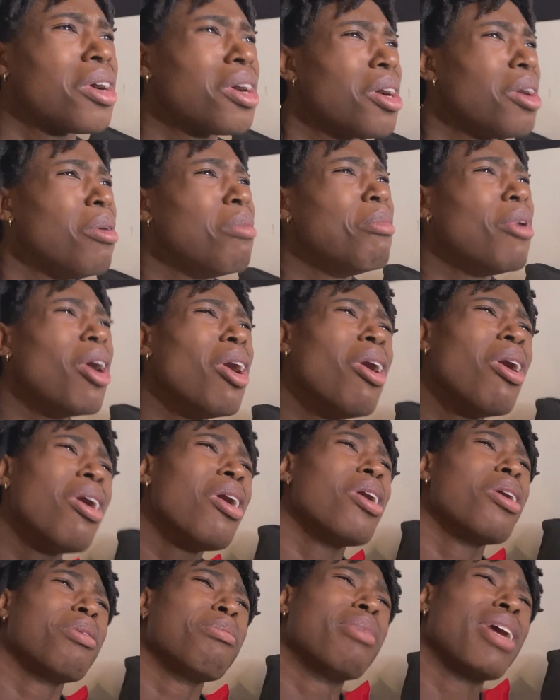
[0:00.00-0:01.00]
Come
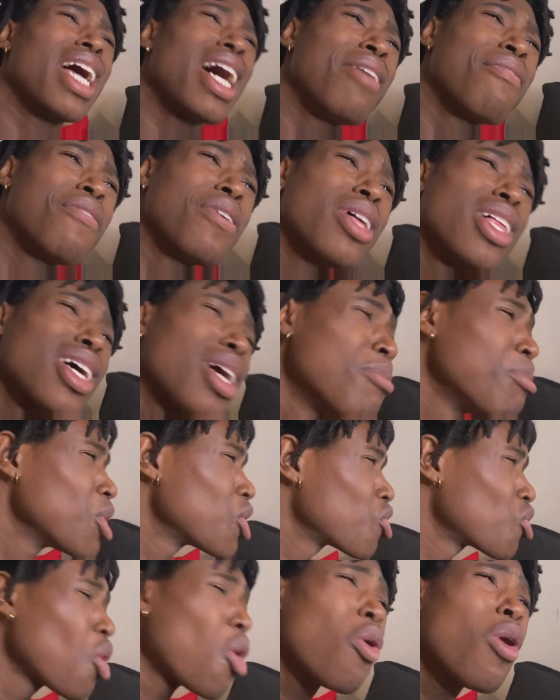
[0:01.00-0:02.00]
on, but I feel like I'm gonna
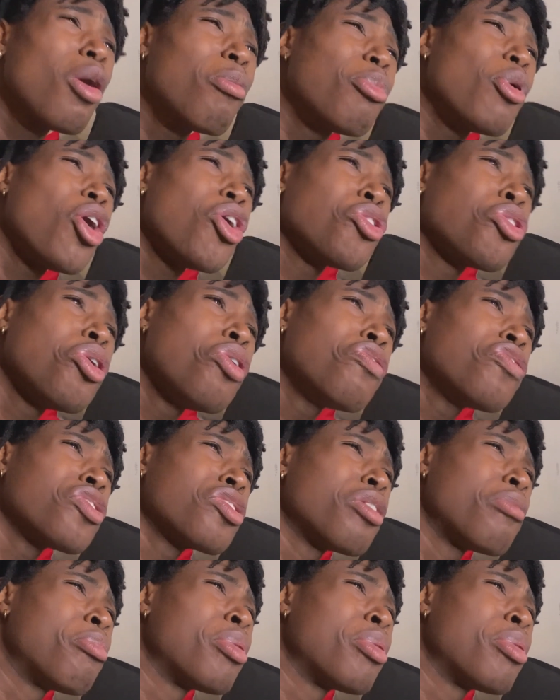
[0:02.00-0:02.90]
throw up all over the